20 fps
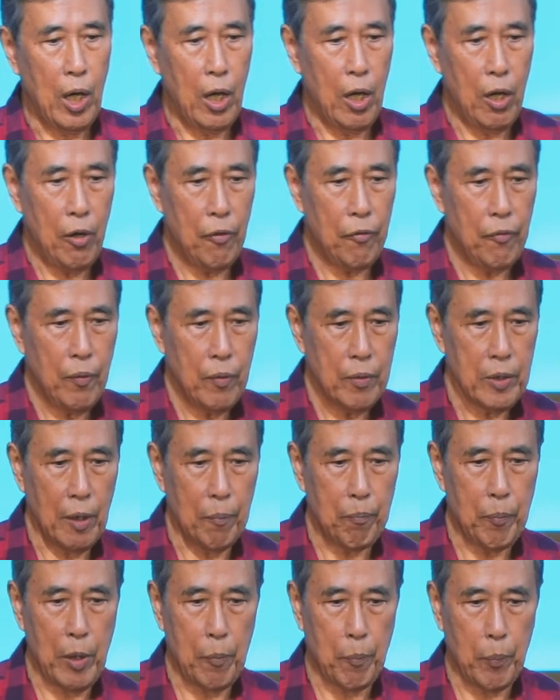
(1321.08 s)
of
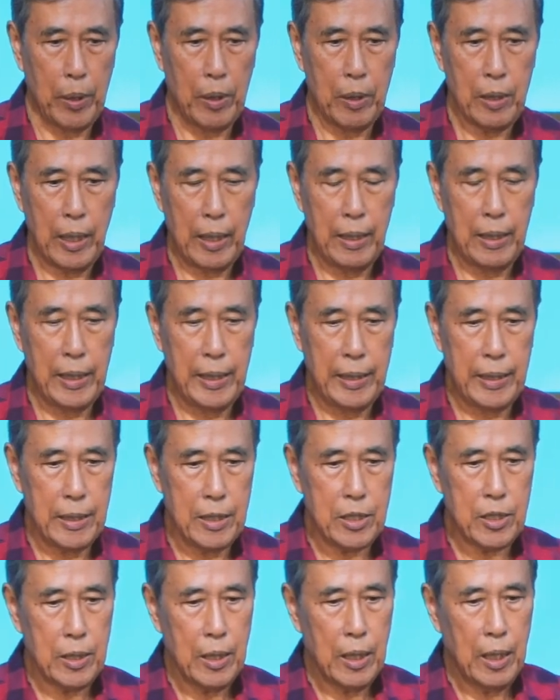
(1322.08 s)
the people and
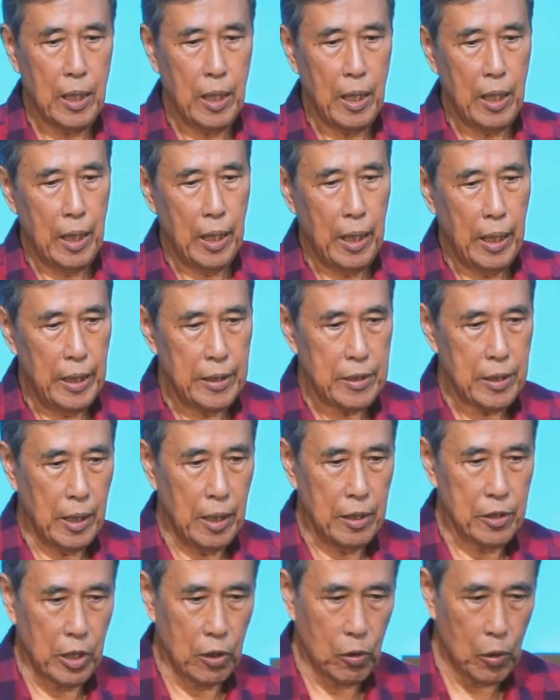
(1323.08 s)
leaders at
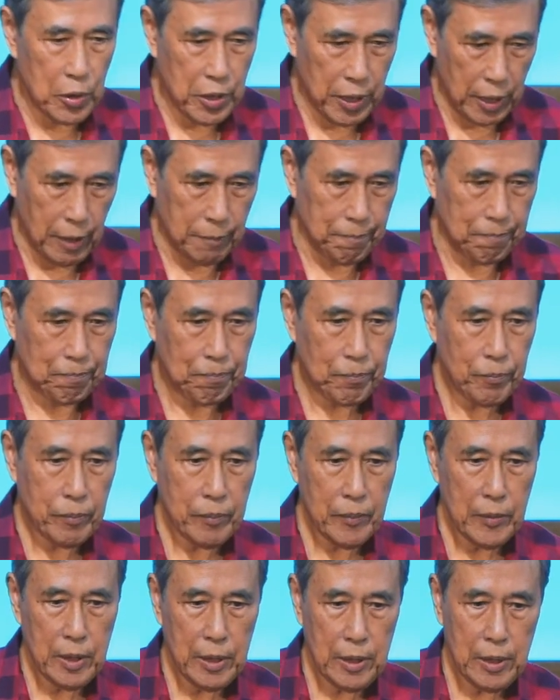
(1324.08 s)
Jerusalem.
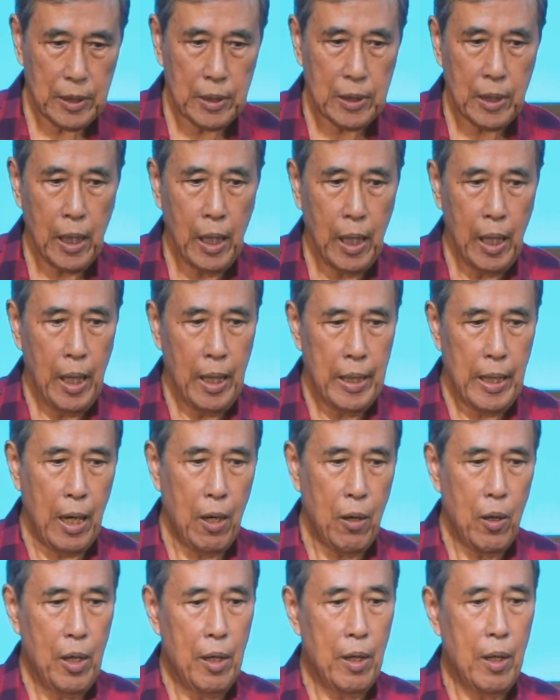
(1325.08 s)

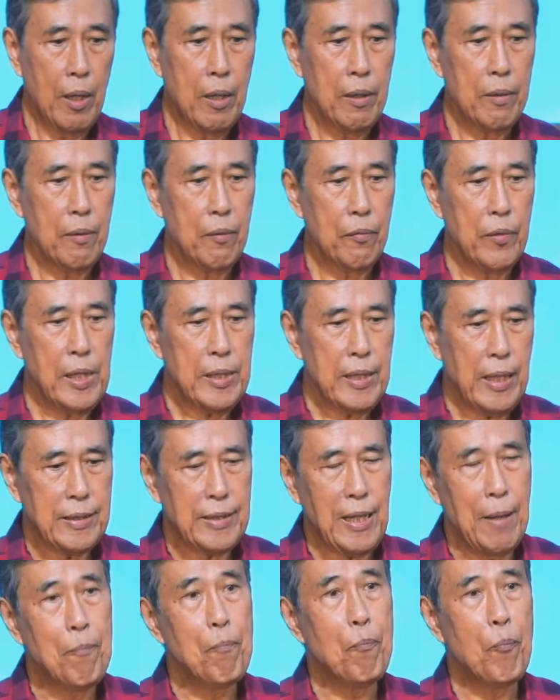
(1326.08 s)
Now, these are
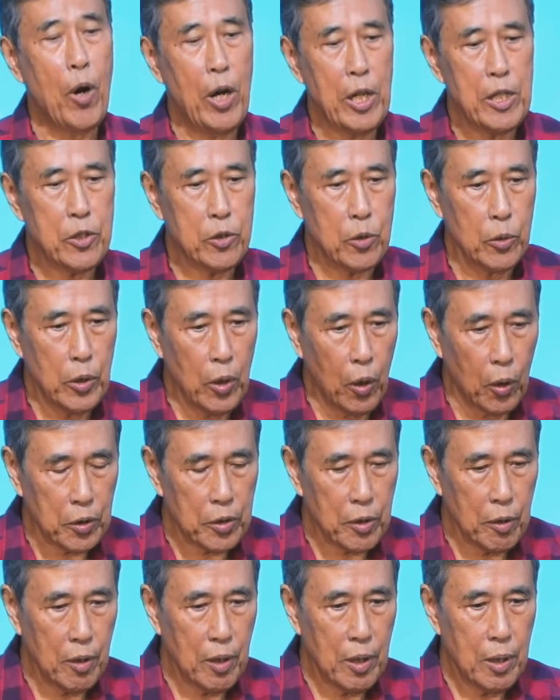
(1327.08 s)
some points to
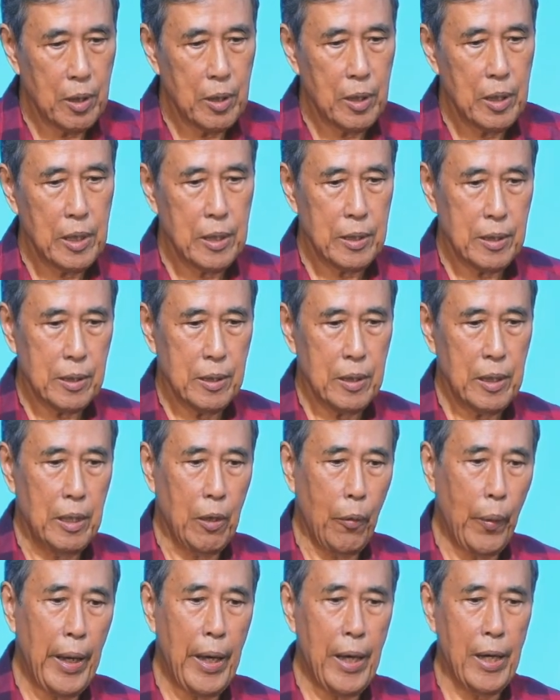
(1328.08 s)
note. It's
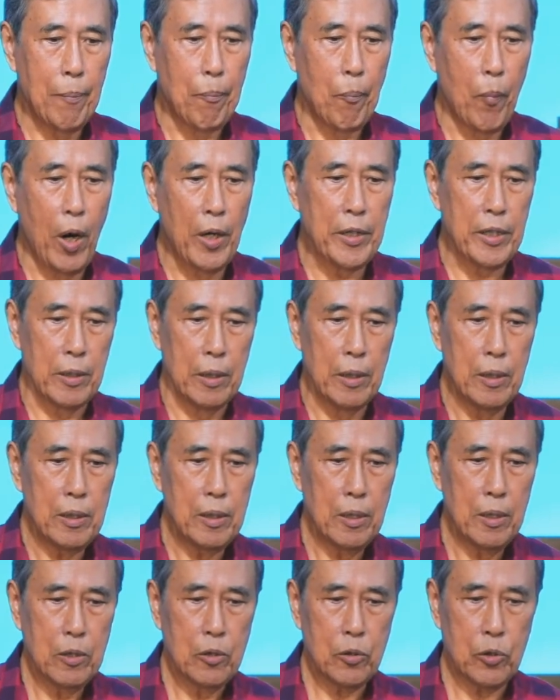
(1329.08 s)
in a way a
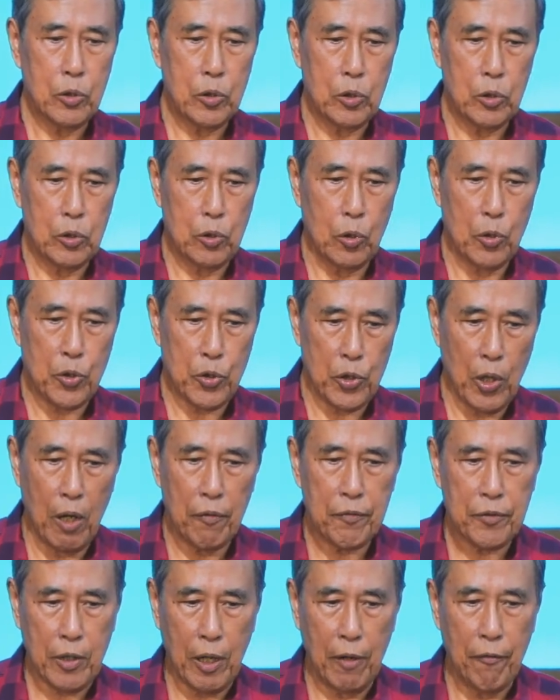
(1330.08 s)
model to
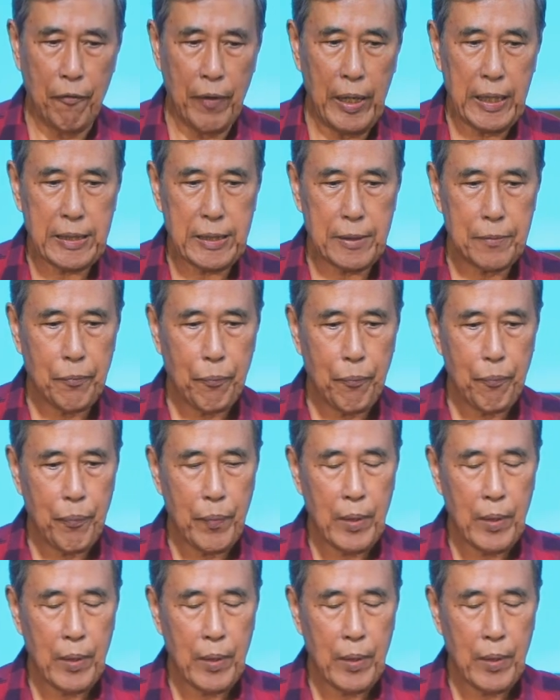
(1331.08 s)
solve conflict.